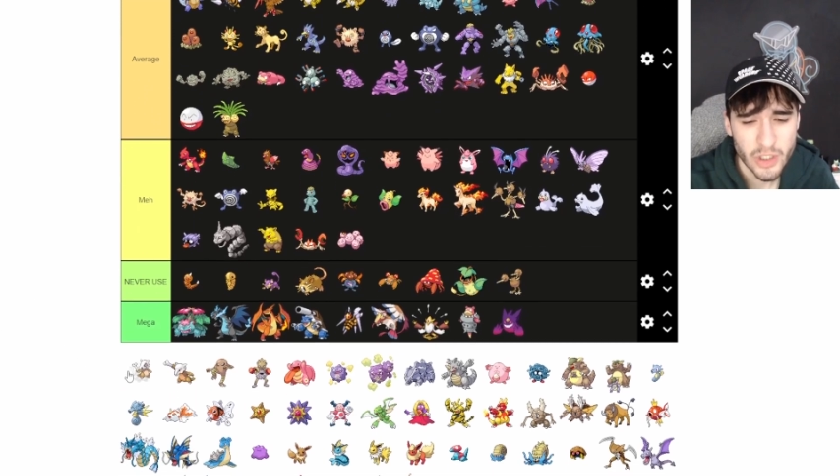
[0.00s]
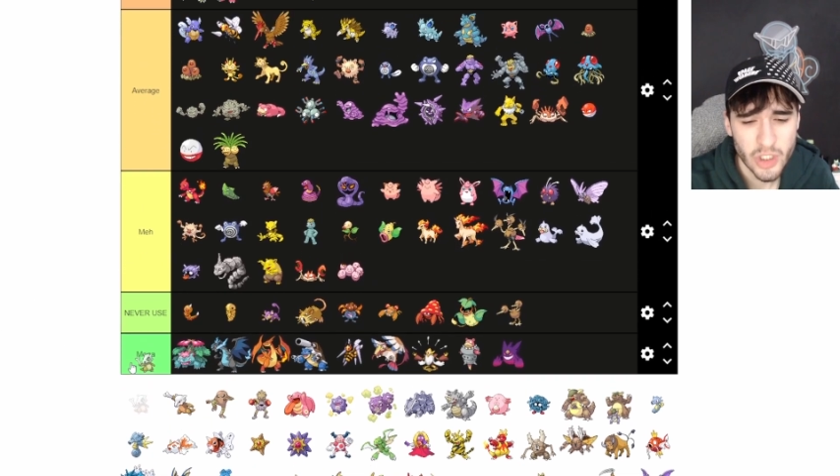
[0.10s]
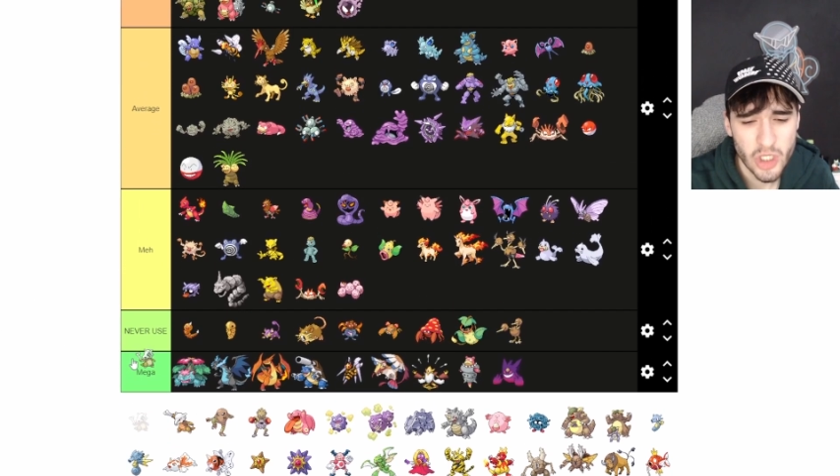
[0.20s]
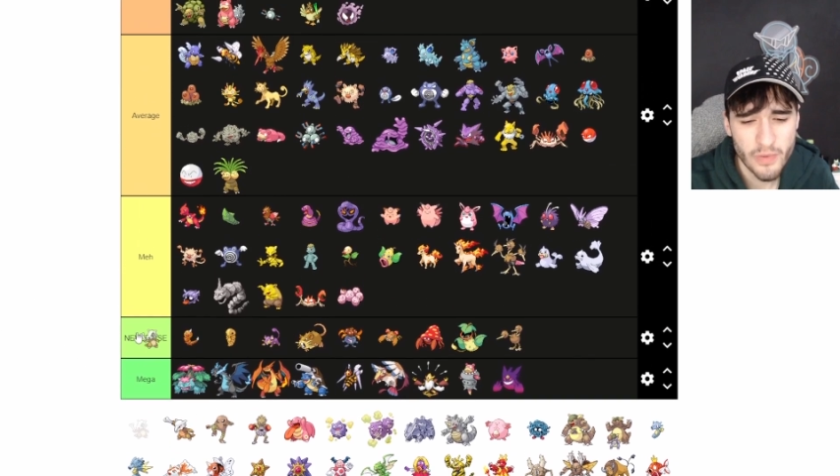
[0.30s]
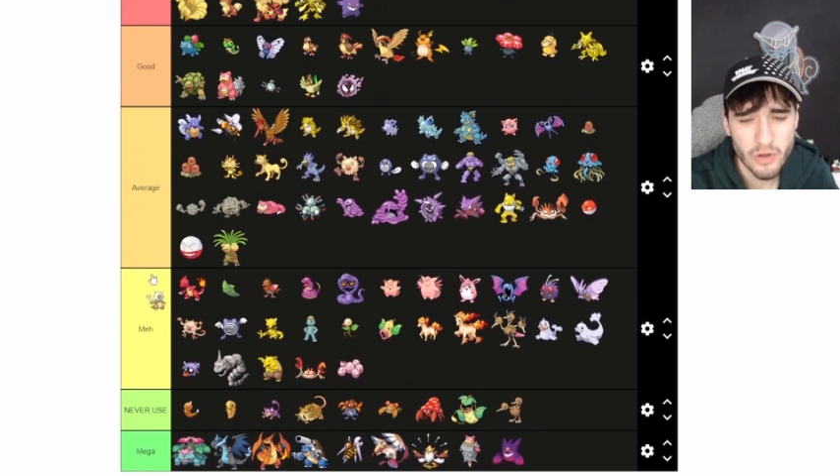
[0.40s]

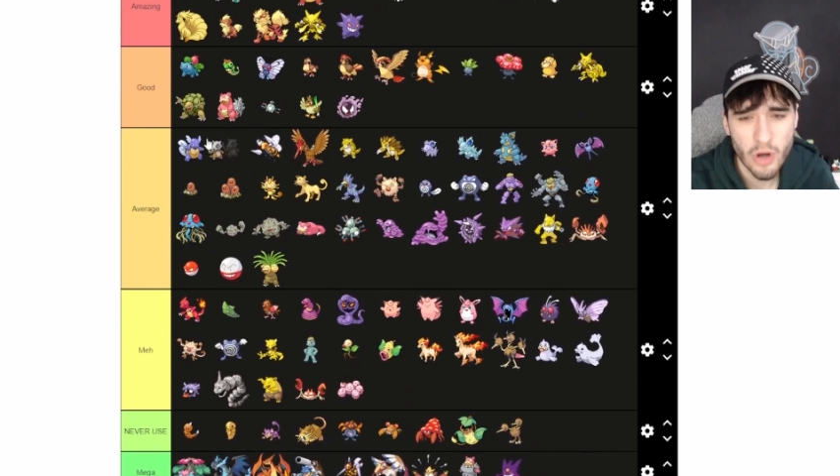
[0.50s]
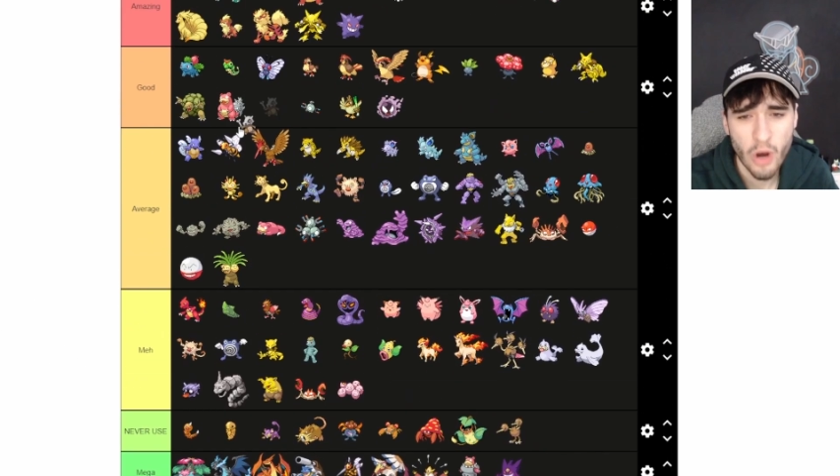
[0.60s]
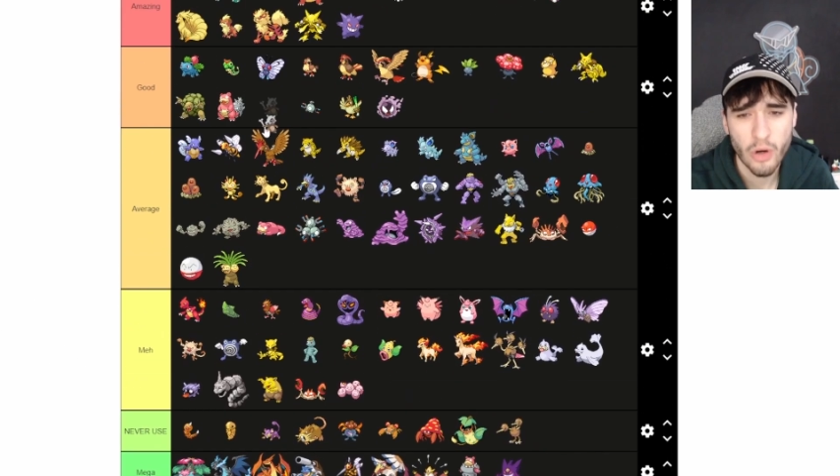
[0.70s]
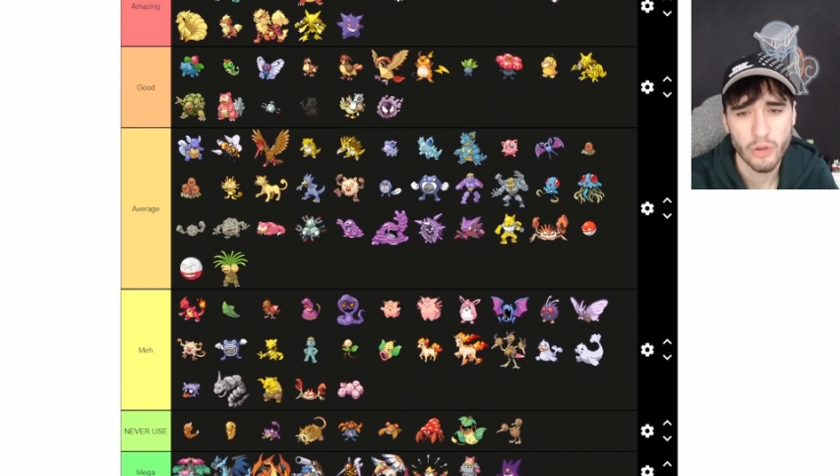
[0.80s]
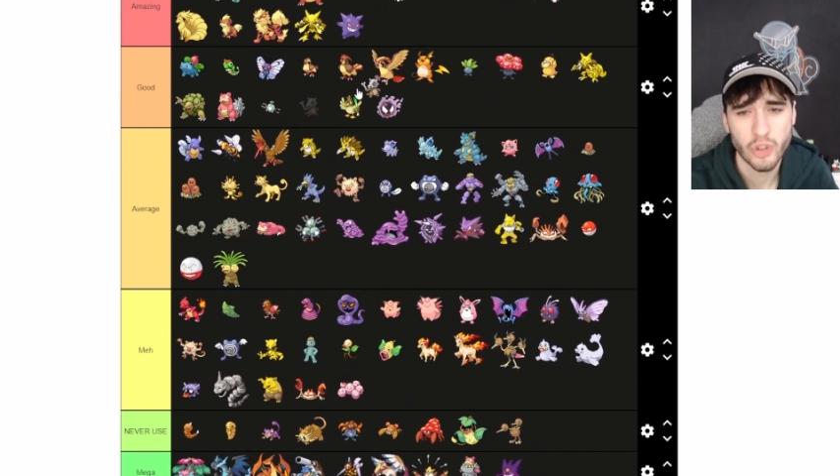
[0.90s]
Cubone
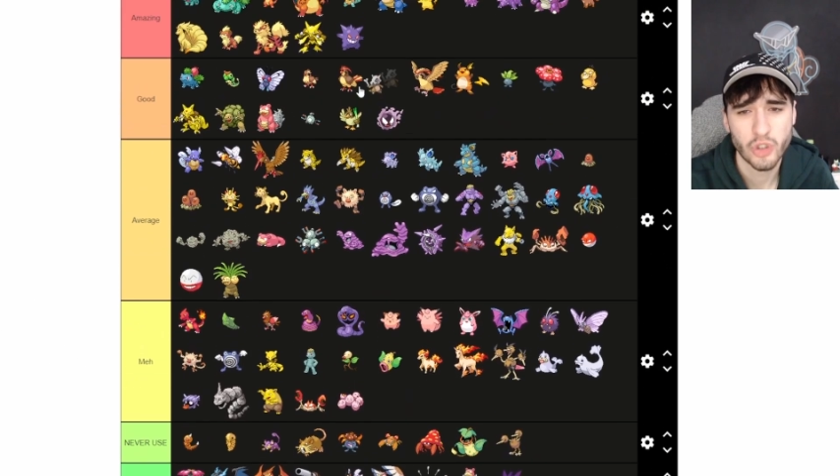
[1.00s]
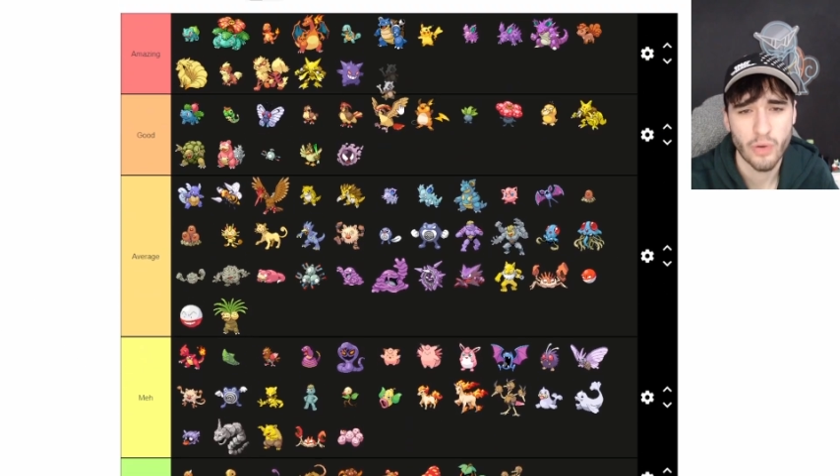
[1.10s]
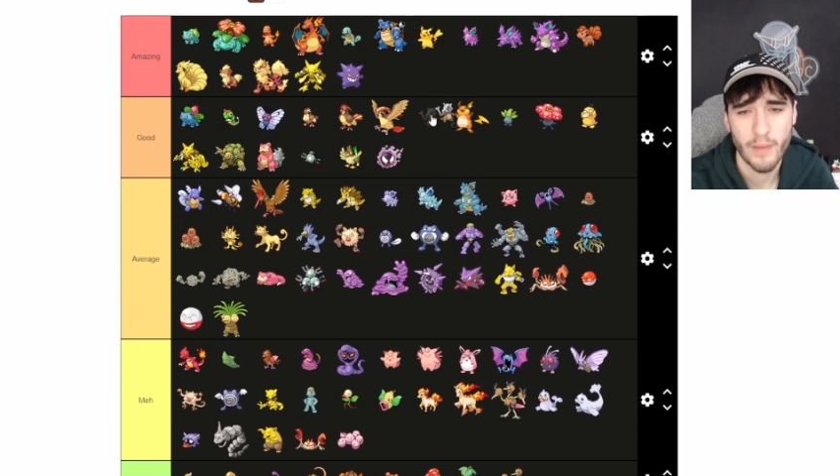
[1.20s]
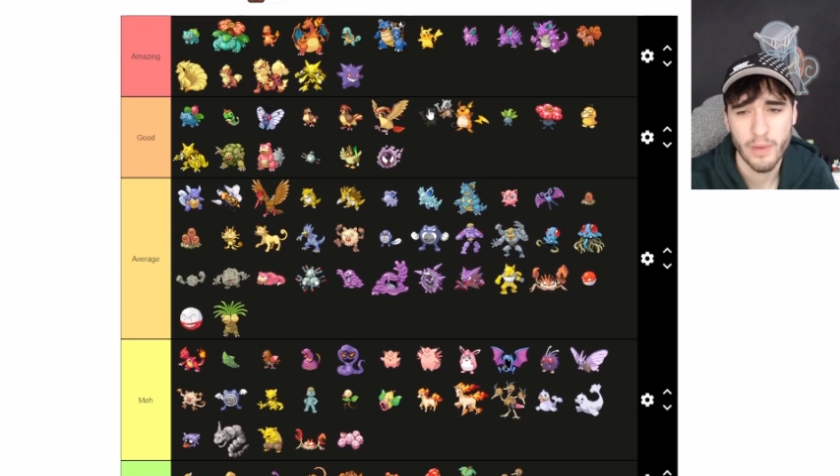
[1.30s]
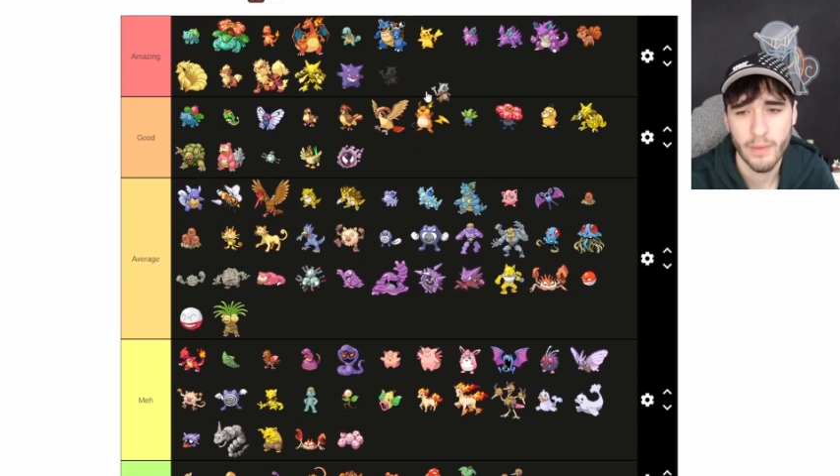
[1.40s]
could go
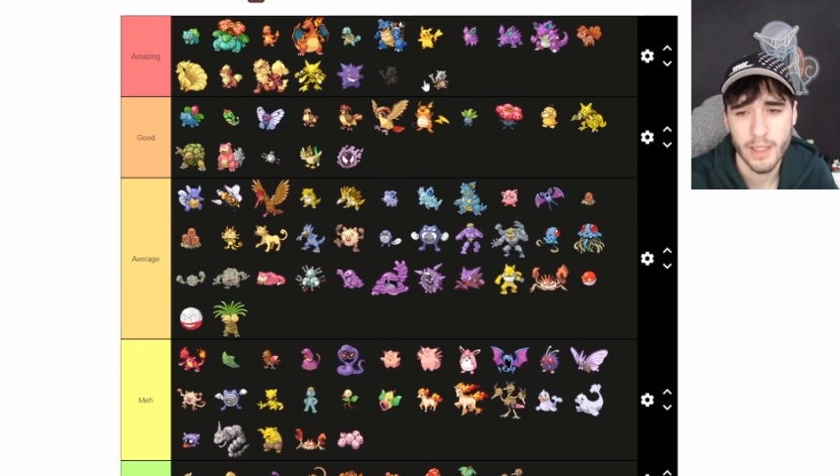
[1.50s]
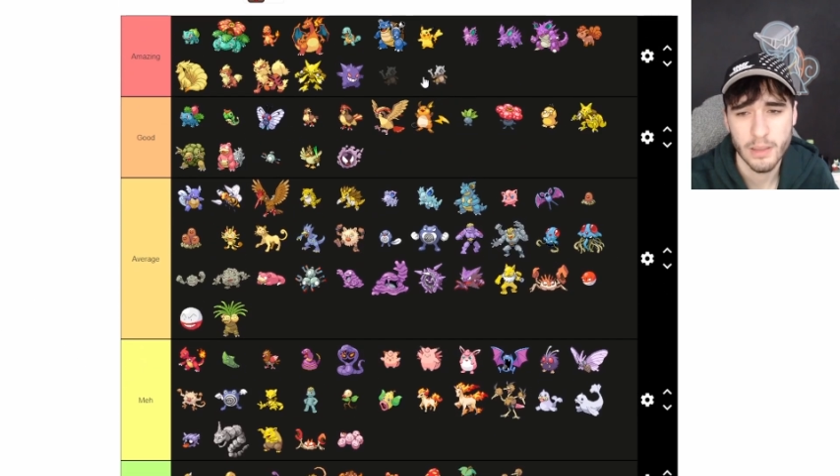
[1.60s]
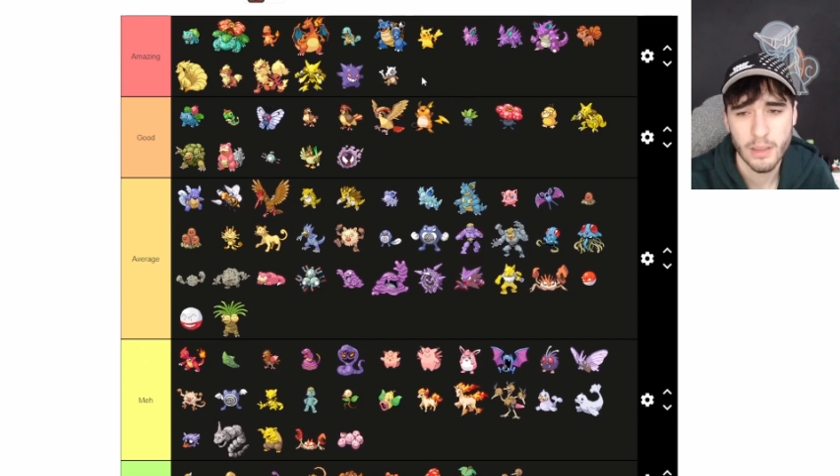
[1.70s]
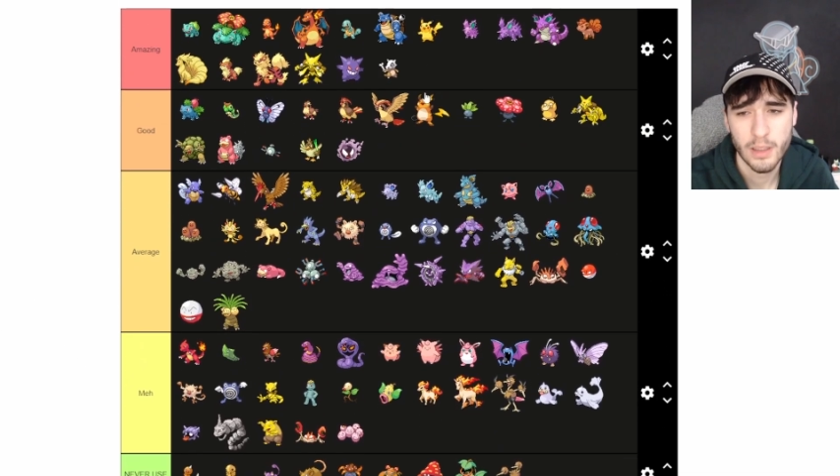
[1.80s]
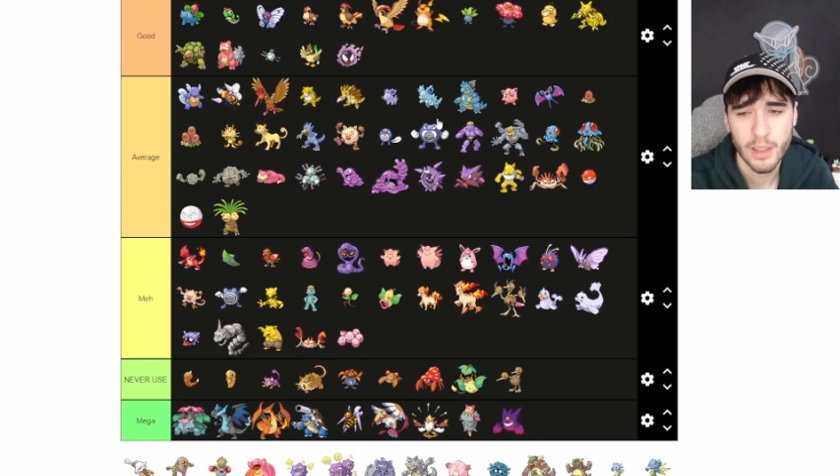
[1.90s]
straight up and
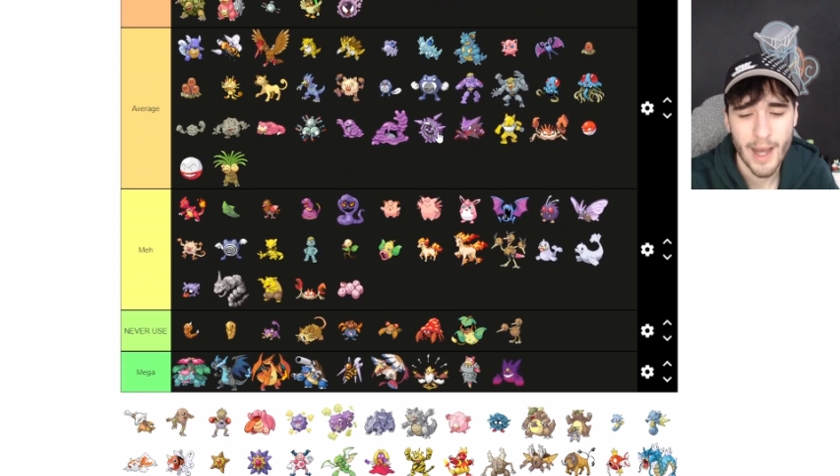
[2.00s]
amazing.